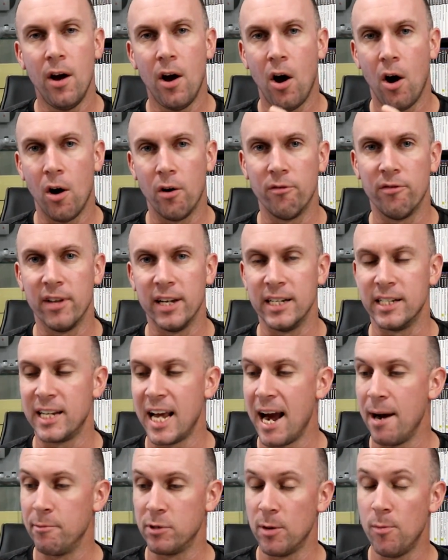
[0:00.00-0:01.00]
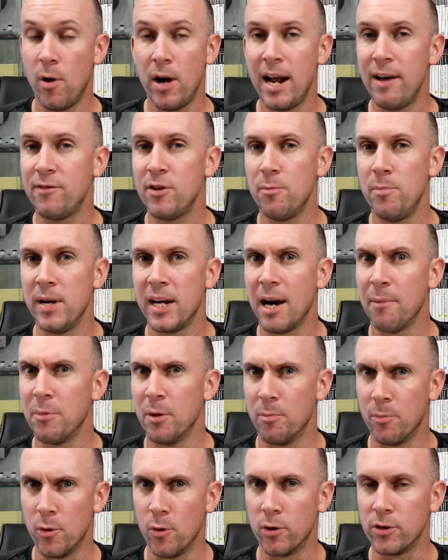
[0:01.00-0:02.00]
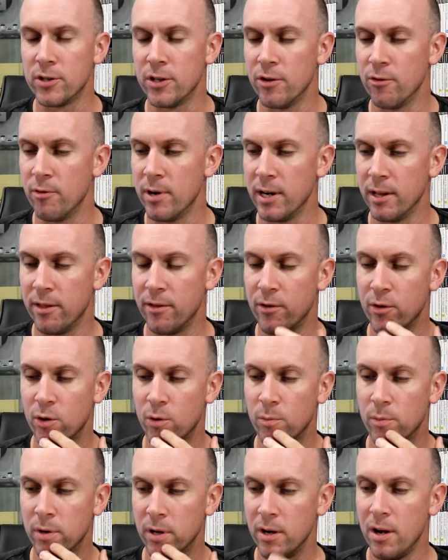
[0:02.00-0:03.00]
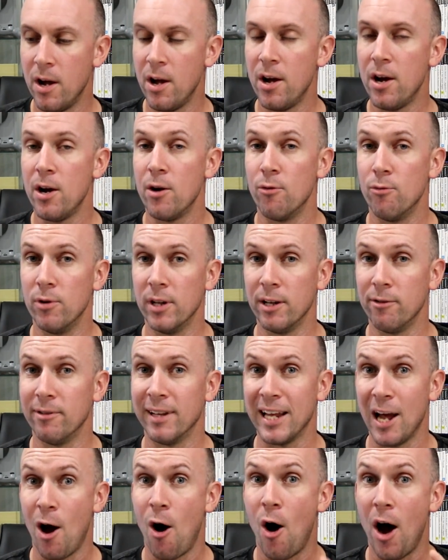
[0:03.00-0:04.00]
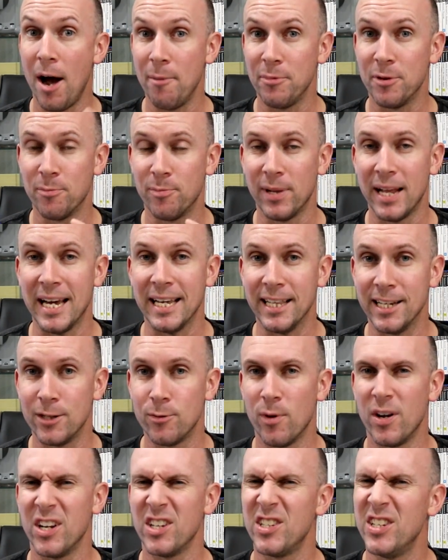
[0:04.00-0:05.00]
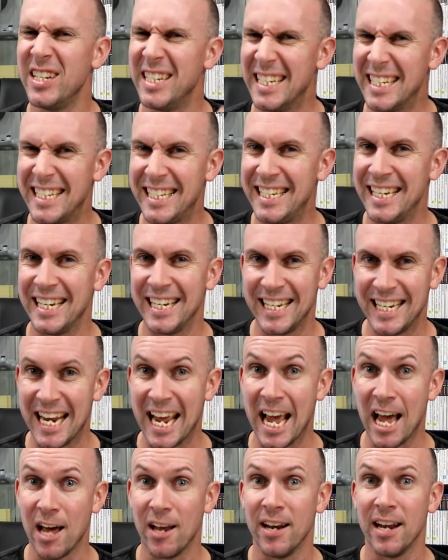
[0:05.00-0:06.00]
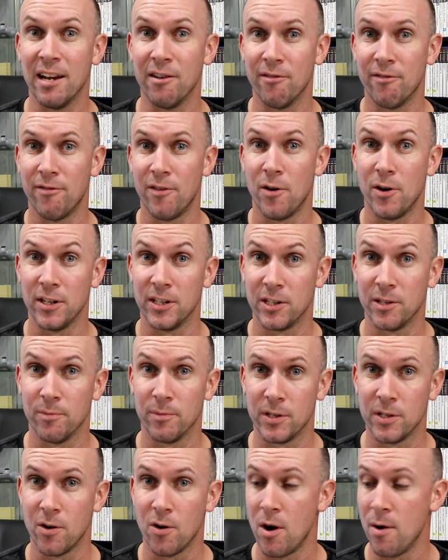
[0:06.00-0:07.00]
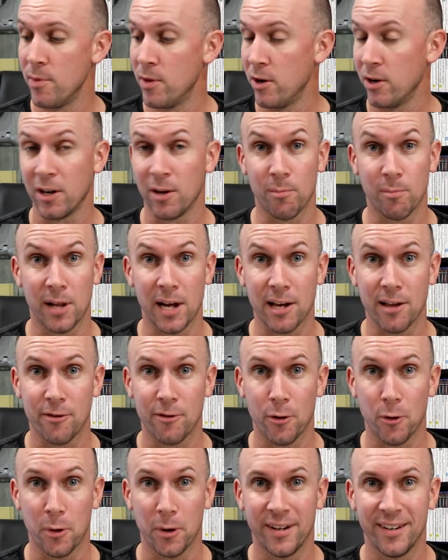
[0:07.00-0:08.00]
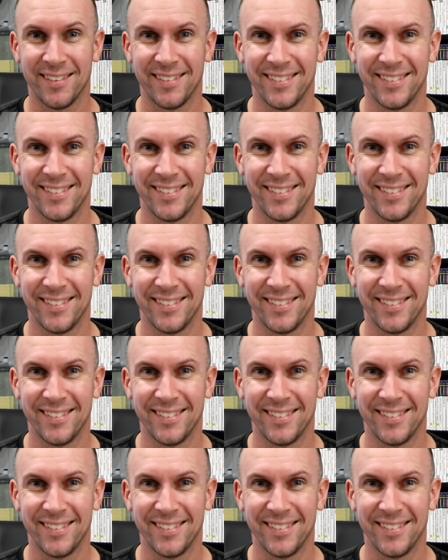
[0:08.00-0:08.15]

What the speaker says: of these games. I might have to pick up the books and read through them, but really, really hyped to play this one. I just need to sit down and find some time that I can play through it.